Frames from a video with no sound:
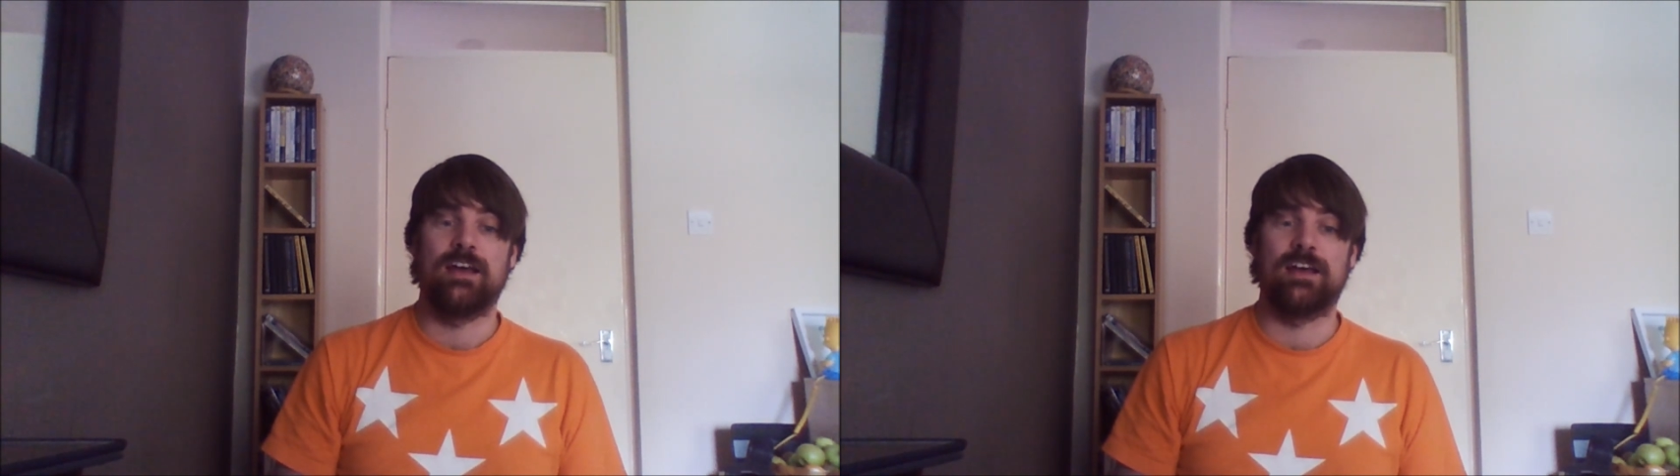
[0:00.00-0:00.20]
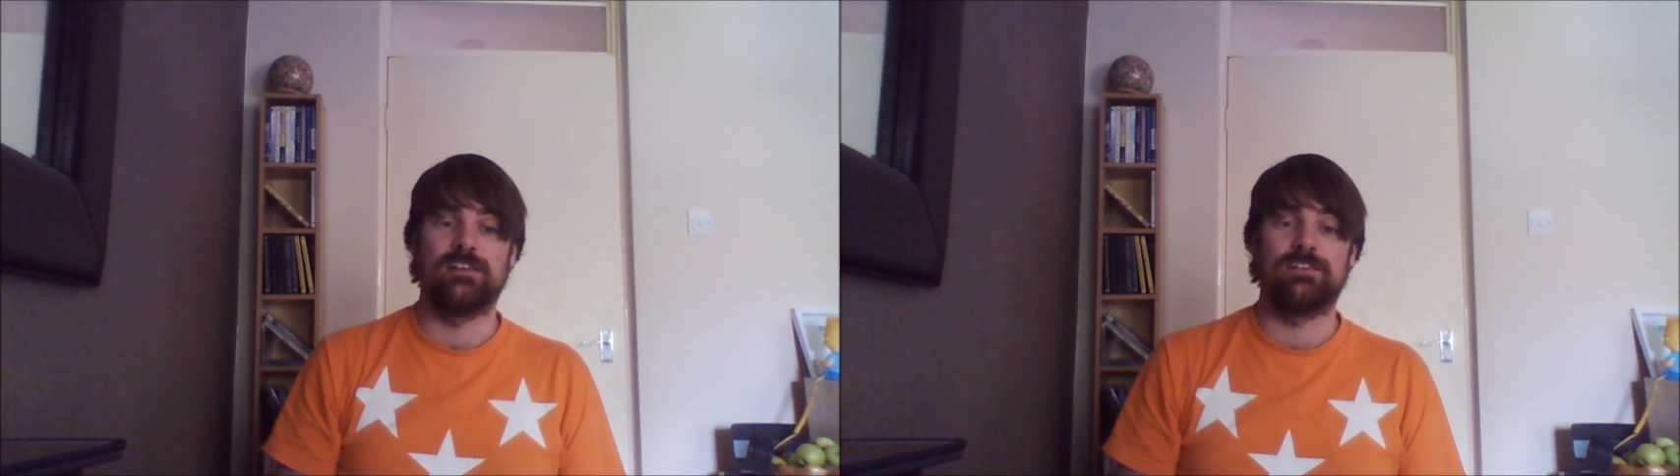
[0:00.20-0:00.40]

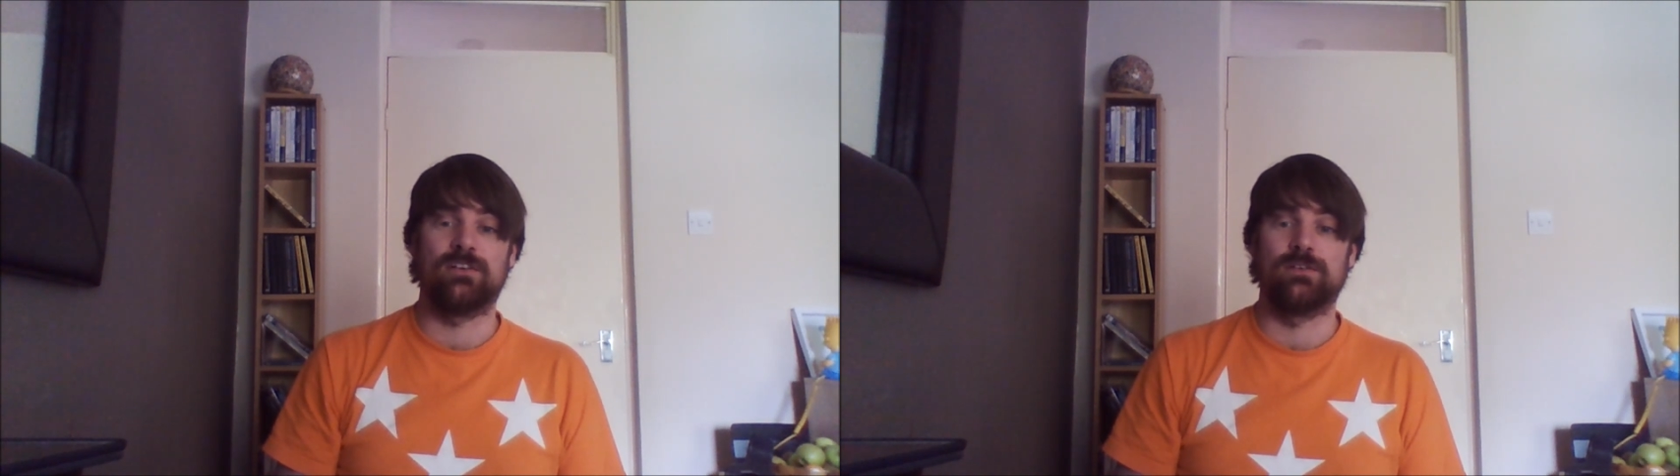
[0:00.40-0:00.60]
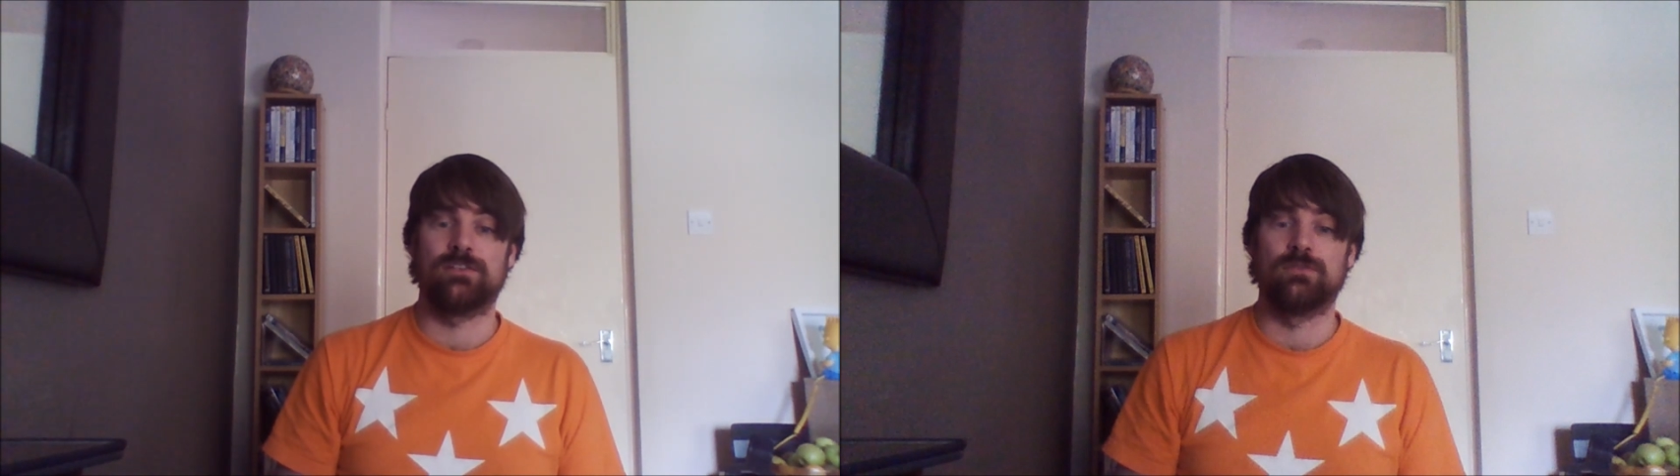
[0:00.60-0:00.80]
and you
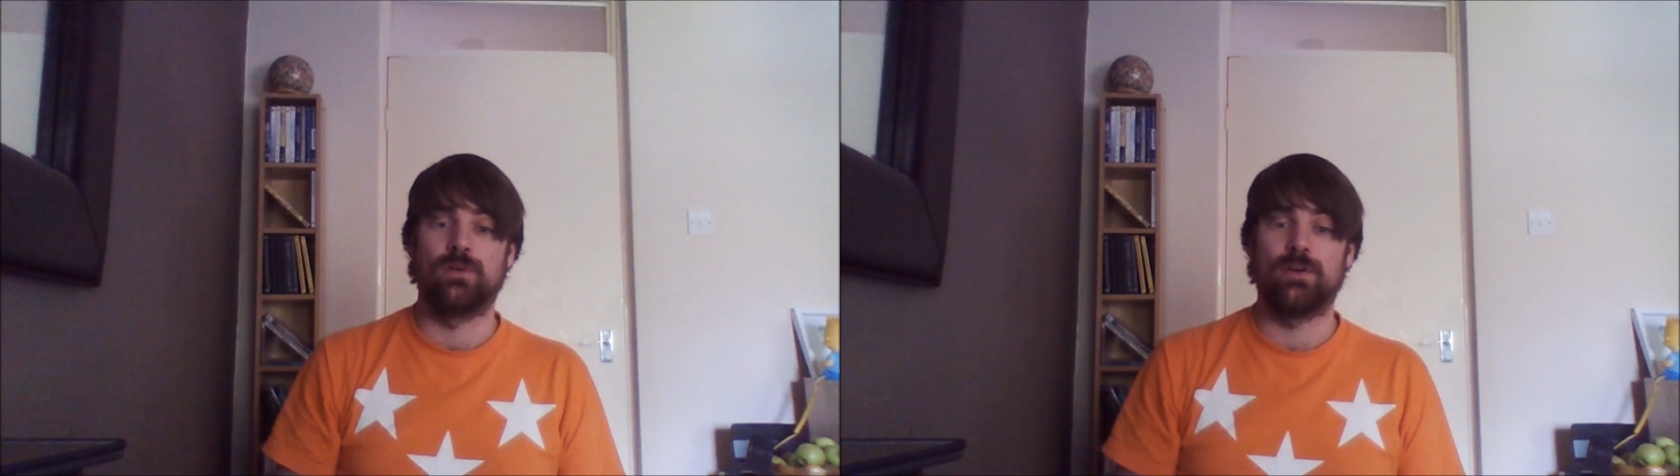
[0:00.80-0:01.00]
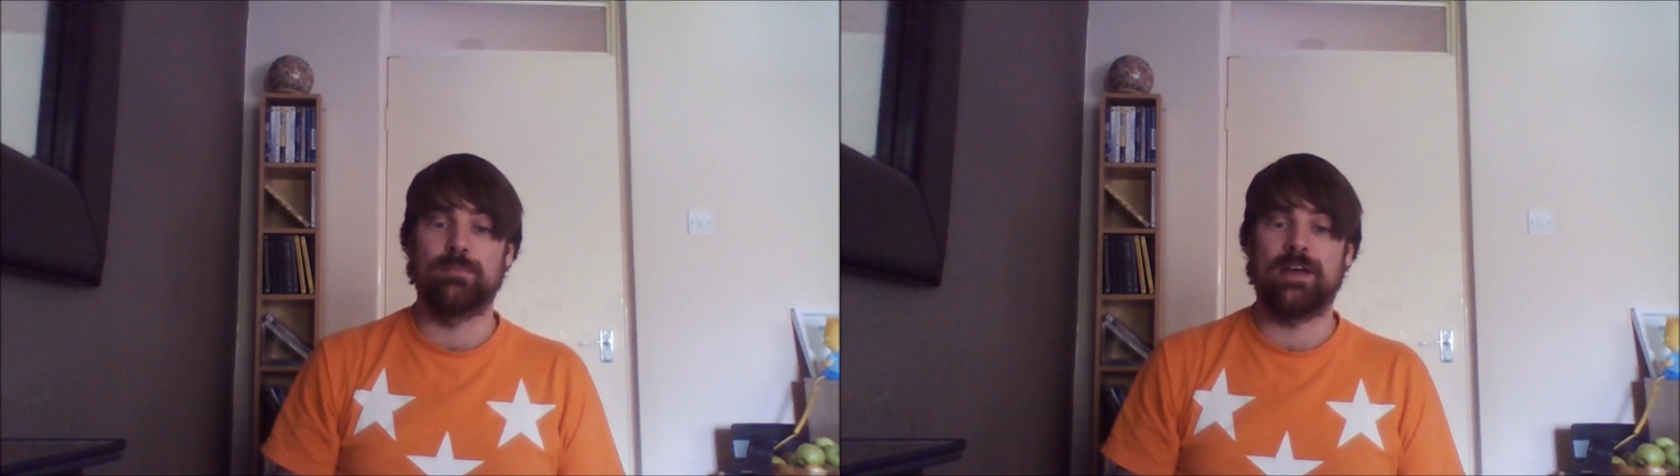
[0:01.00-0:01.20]
don't want to
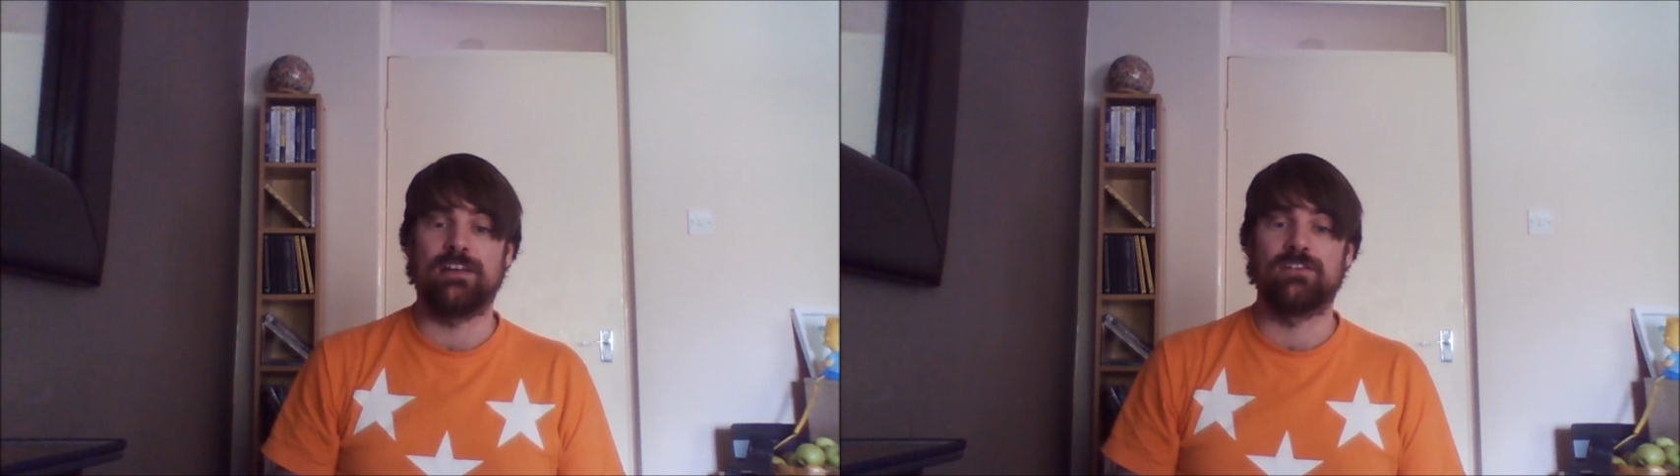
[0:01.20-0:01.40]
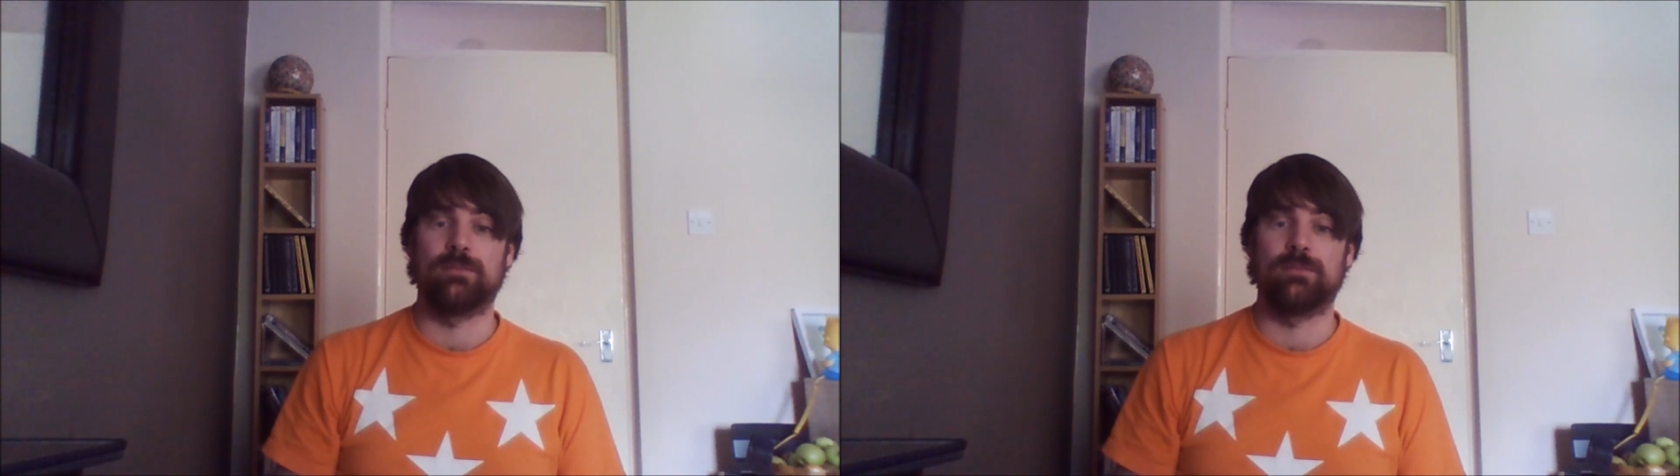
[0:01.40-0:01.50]
ruin a paint